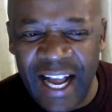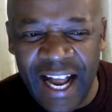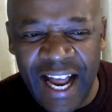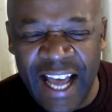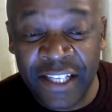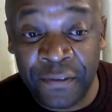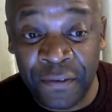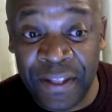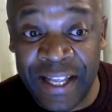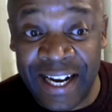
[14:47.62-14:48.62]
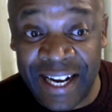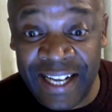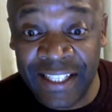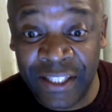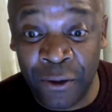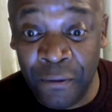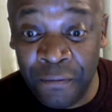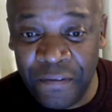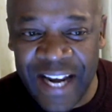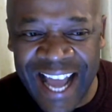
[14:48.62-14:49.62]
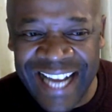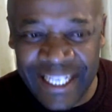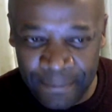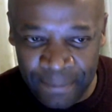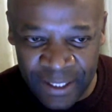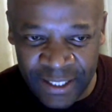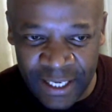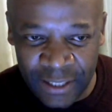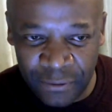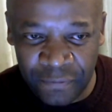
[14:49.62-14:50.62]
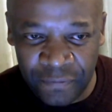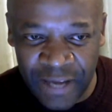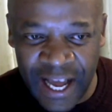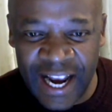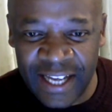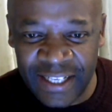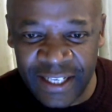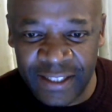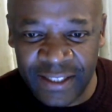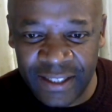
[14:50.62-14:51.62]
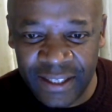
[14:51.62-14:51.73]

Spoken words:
As for the rest of 90% of Canadians,